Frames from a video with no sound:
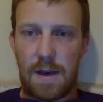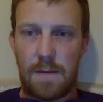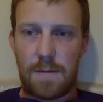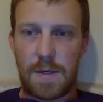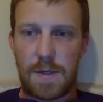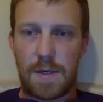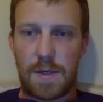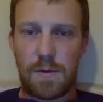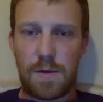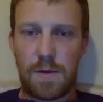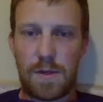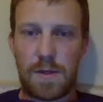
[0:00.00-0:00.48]

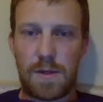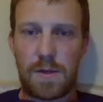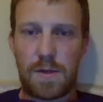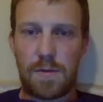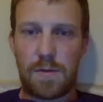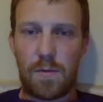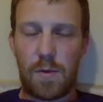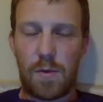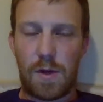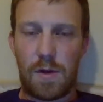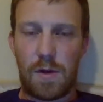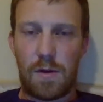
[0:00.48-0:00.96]
Students
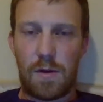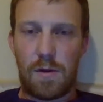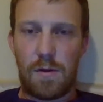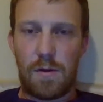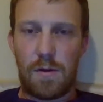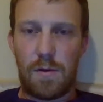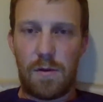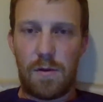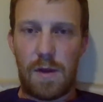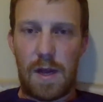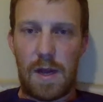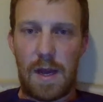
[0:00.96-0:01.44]

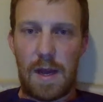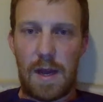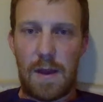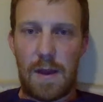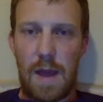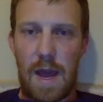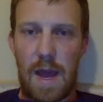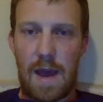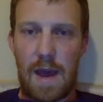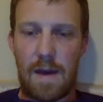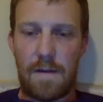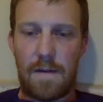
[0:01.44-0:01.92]
will
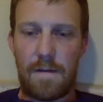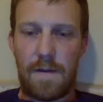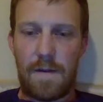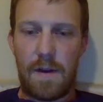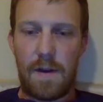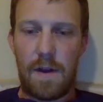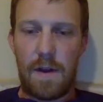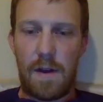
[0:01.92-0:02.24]
have